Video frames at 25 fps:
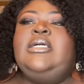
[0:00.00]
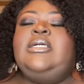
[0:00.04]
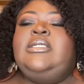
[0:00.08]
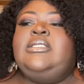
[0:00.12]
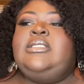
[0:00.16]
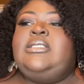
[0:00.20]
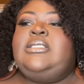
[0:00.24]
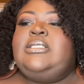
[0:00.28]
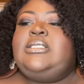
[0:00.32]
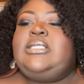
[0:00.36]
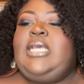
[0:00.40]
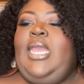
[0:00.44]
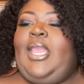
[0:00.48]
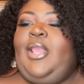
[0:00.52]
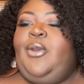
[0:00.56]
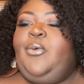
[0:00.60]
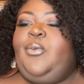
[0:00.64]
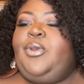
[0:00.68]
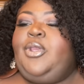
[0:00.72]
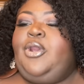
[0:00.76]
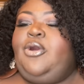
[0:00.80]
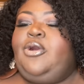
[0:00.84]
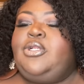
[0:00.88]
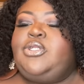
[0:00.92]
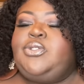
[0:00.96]
Today
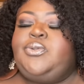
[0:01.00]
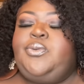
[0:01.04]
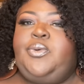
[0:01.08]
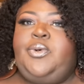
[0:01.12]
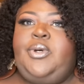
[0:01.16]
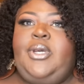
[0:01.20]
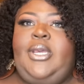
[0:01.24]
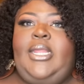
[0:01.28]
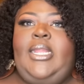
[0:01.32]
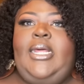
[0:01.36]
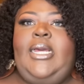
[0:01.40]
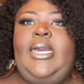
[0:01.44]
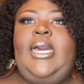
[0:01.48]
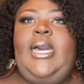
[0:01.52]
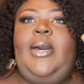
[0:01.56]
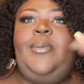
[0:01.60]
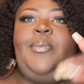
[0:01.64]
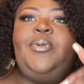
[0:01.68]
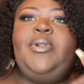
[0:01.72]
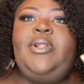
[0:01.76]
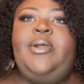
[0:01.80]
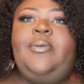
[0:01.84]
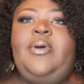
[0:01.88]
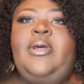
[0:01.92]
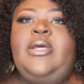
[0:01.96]
we are doing a
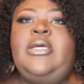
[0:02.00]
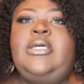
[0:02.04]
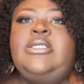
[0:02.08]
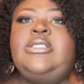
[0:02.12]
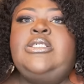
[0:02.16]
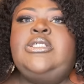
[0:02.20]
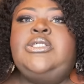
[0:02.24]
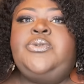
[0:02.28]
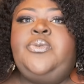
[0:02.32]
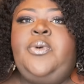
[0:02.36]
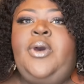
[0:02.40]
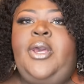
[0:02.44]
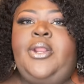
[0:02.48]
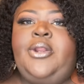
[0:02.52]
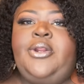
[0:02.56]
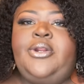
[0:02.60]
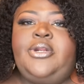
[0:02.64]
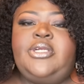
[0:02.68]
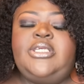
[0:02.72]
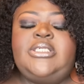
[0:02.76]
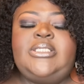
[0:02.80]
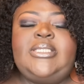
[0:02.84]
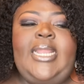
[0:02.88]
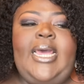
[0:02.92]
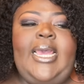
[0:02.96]
couple of
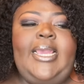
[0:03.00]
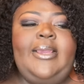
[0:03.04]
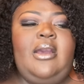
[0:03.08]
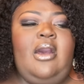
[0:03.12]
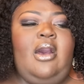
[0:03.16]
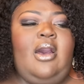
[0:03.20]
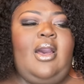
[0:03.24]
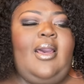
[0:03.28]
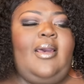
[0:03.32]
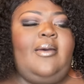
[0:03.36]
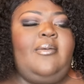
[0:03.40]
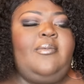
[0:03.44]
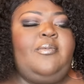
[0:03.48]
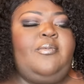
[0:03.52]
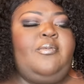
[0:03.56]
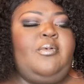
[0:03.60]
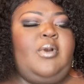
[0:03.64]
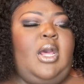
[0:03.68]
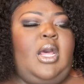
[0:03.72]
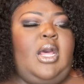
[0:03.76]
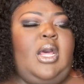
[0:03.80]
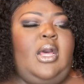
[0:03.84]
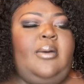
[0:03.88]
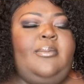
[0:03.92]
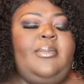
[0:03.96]
sweaters that I got
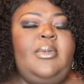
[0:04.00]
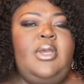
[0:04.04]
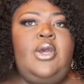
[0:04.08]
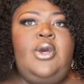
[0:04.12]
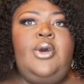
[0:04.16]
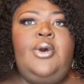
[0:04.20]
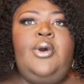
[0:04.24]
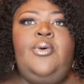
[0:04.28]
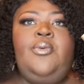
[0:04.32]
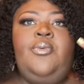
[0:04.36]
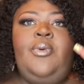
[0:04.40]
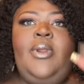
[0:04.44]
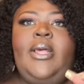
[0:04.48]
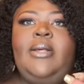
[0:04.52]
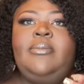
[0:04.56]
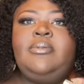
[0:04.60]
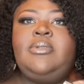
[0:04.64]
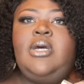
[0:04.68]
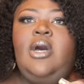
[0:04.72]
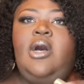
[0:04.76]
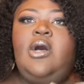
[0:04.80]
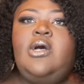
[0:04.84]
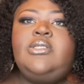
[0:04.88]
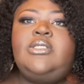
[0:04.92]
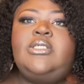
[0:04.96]
from
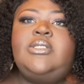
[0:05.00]
Rebdolls.